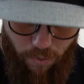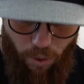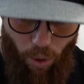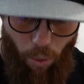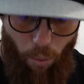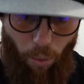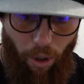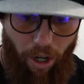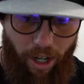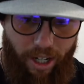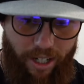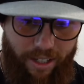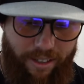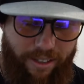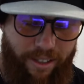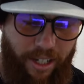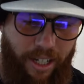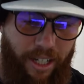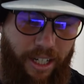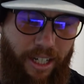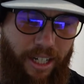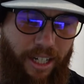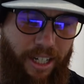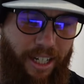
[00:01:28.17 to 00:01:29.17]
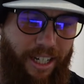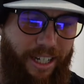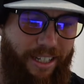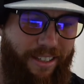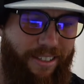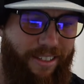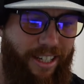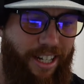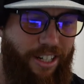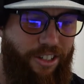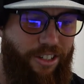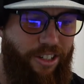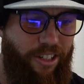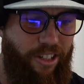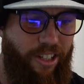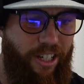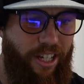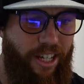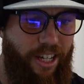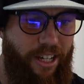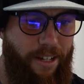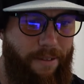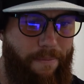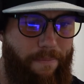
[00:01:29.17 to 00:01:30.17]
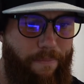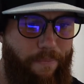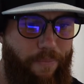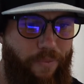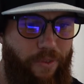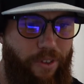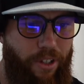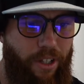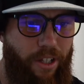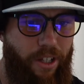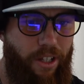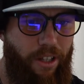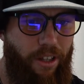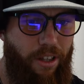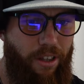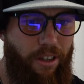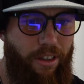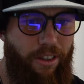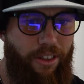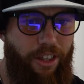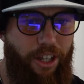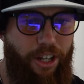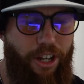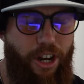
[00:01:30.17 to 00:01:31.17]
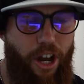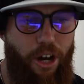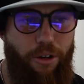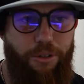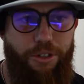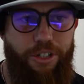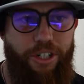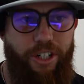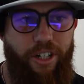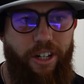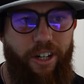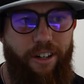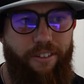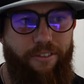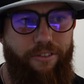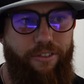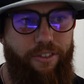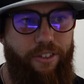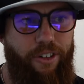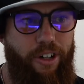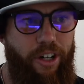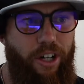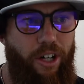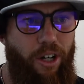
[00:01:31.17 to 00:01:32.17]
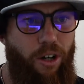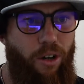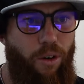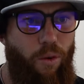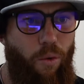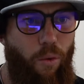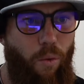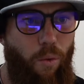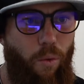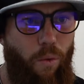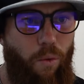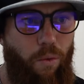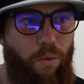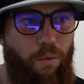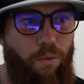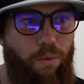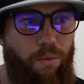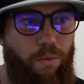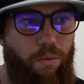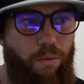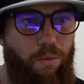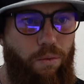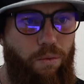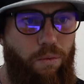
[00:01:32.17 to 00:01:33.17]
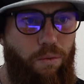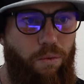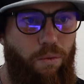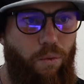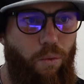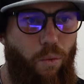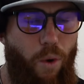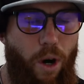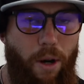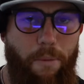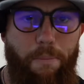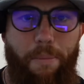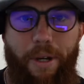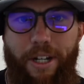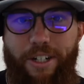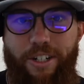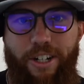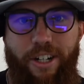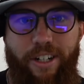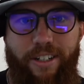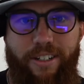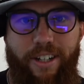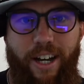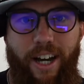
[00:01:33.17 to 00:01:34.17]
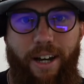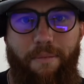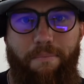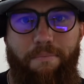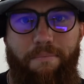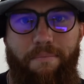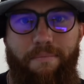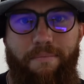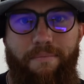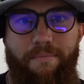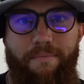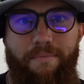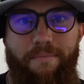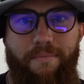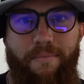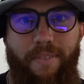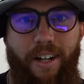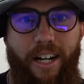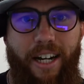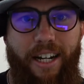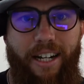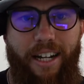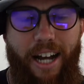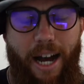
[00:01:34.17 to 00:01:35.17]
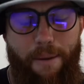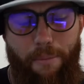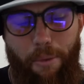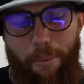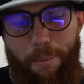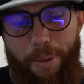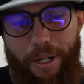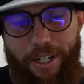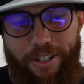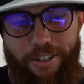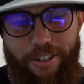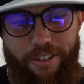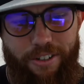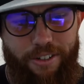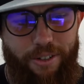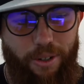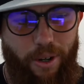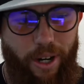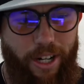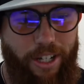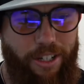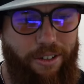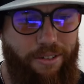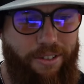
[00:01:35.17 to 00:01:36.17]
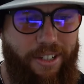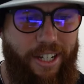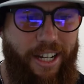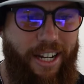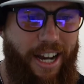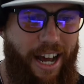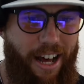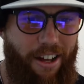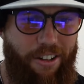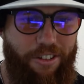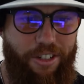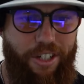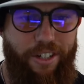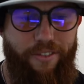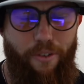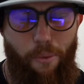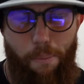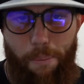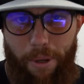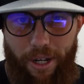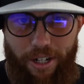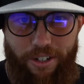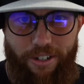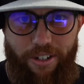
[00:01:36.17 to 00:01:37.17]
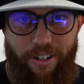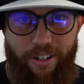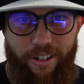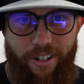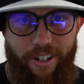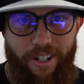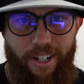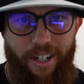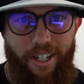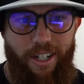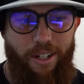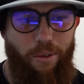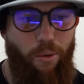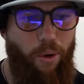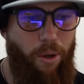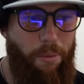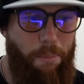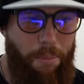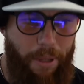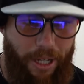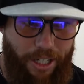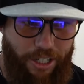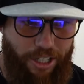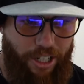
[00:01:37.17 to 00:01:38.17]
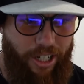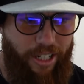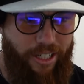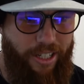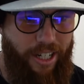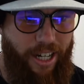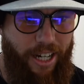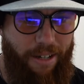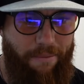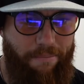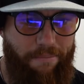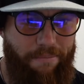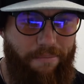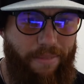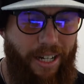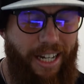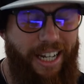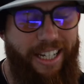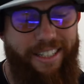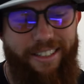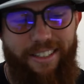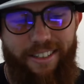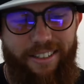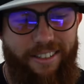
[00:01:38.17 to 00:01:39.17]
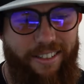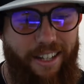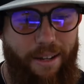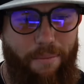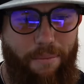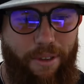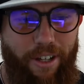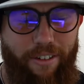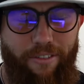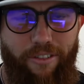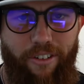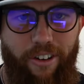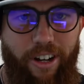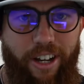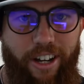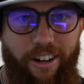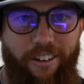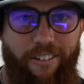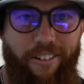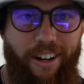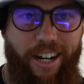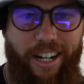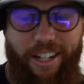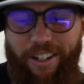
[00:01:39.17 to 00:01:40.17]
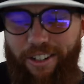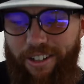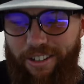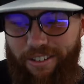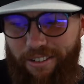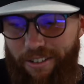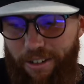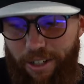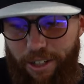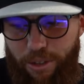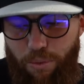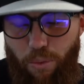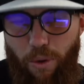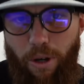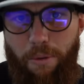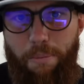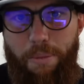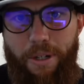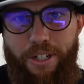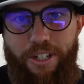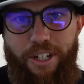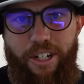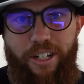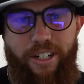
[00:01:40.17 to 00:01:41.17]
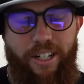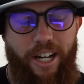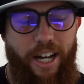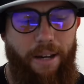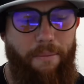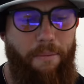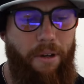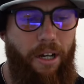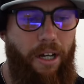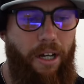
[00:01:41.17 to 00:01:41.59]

was essentially the notion of one pitch at a time, right? I'm a pitcher, so I use the analogy of a pitcher, one pitch at a time. I guess it's the same thing for a hitter, right? It's one pitch at a time.